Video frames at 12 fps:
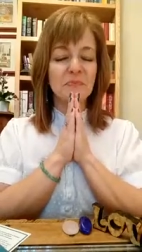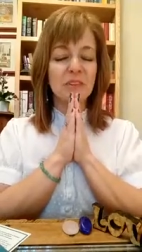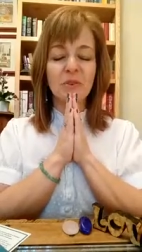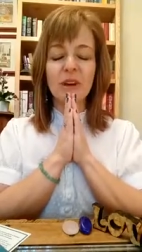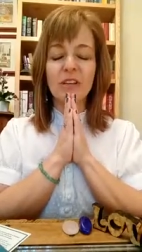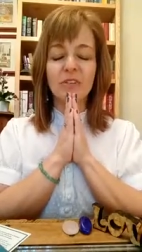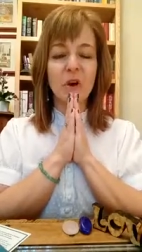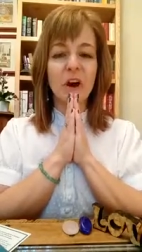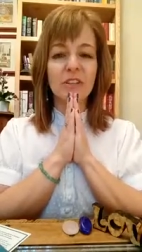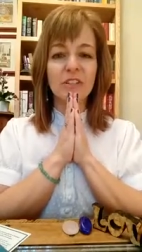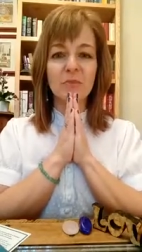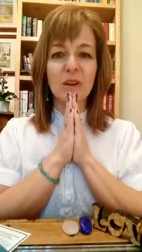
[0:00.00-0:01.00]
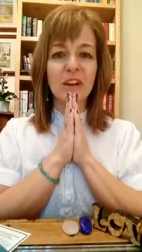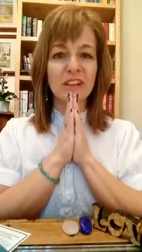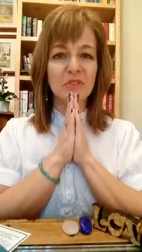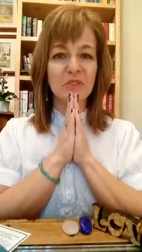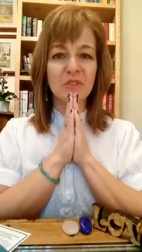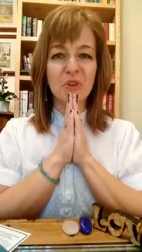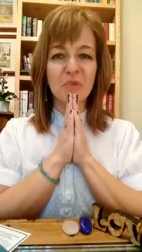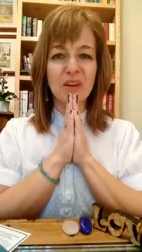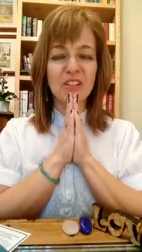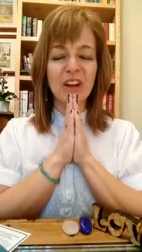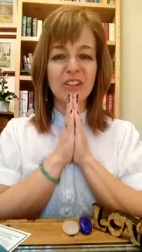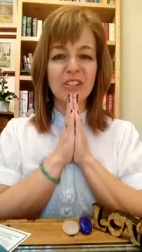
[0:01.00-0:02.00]
You guys are awesome. I love you so
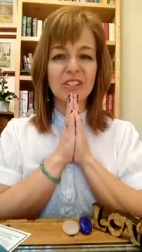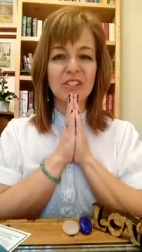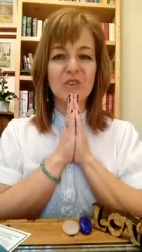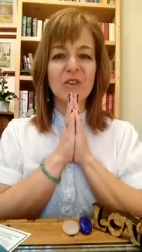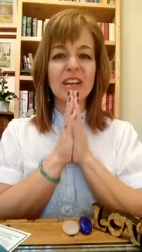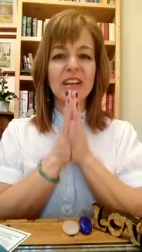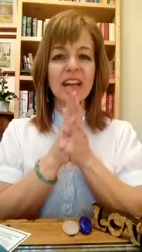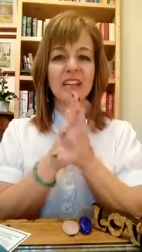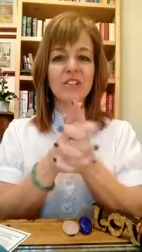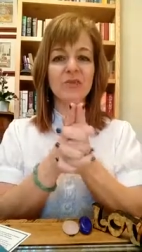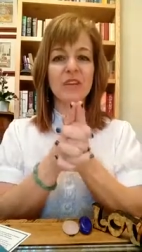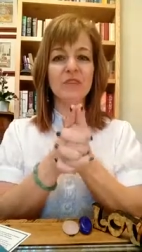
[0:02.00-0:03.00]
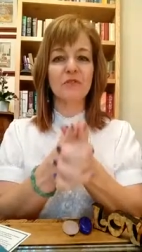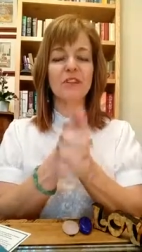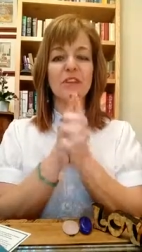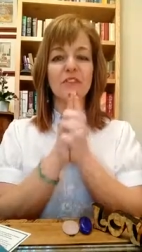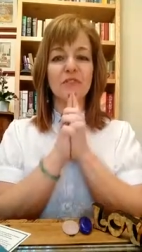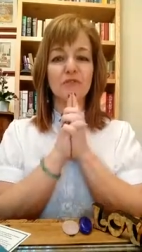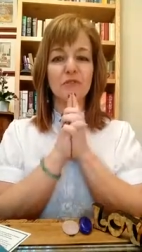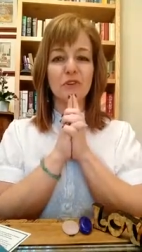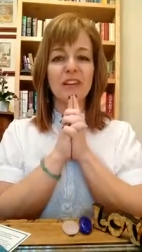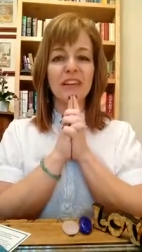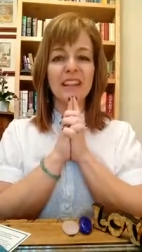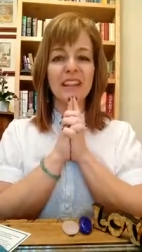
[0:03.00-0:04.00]
much. I'll see you next week for another
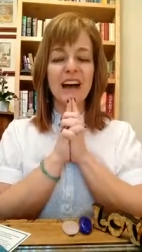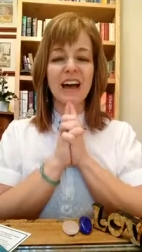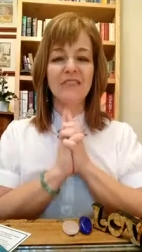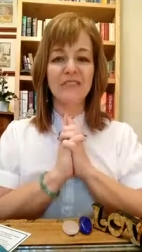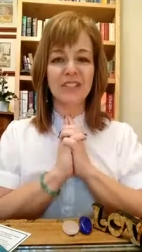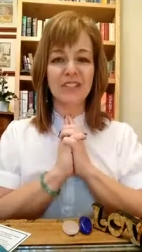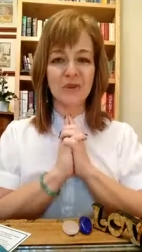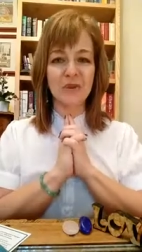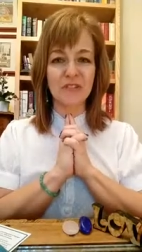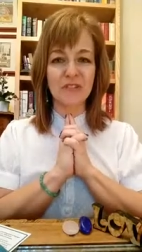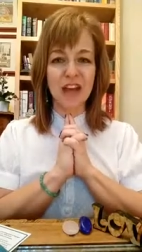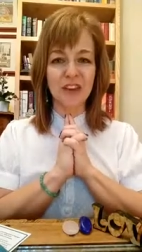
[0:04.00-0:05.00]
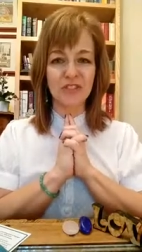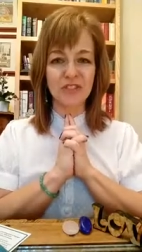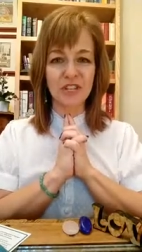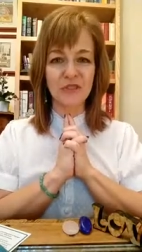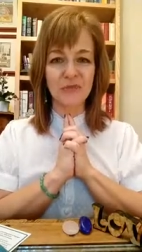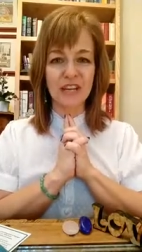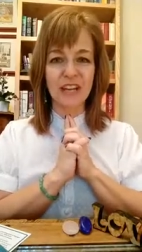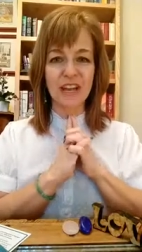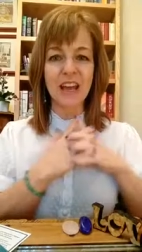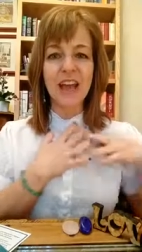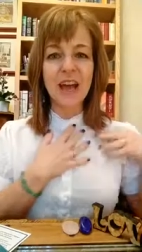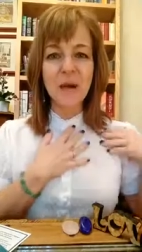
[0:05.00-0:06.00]
free live intuitive energy
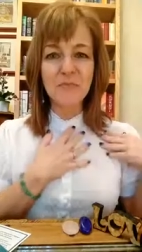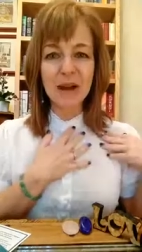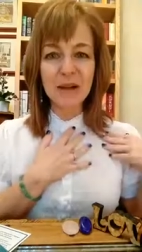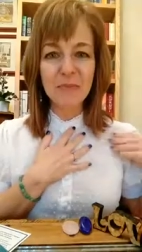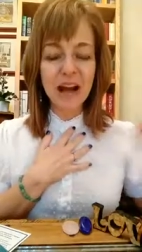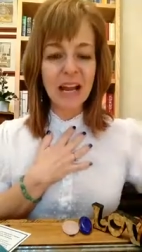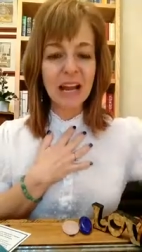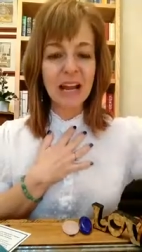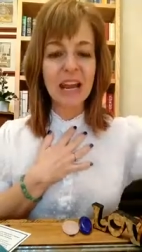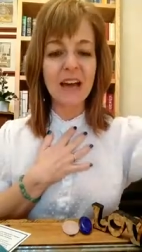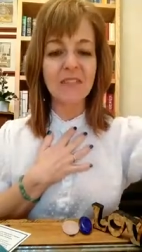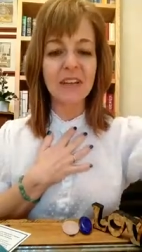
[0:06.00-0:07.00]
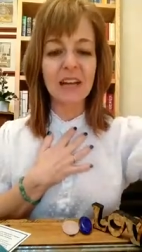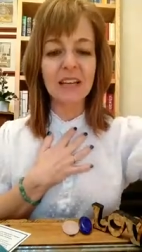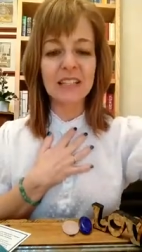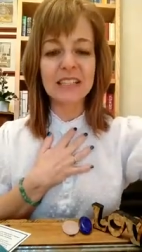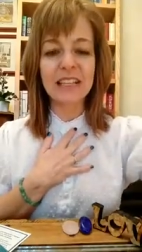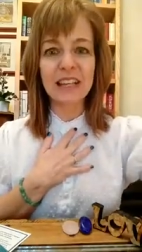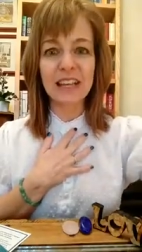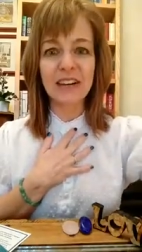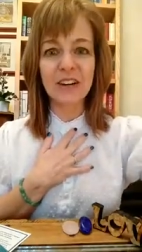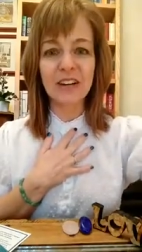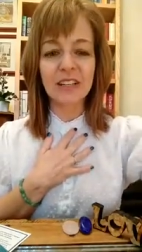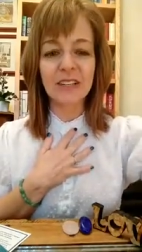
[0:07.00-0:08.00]
reading. Bye bye. Love ya. See you
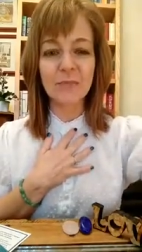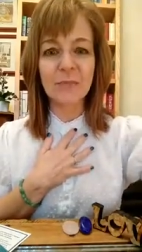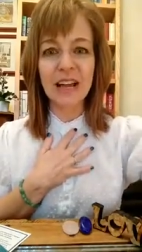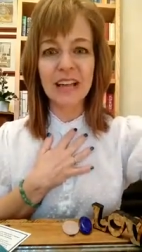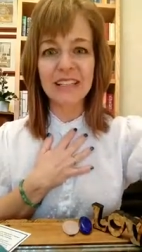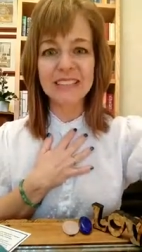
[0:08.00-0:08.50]
later. Bye.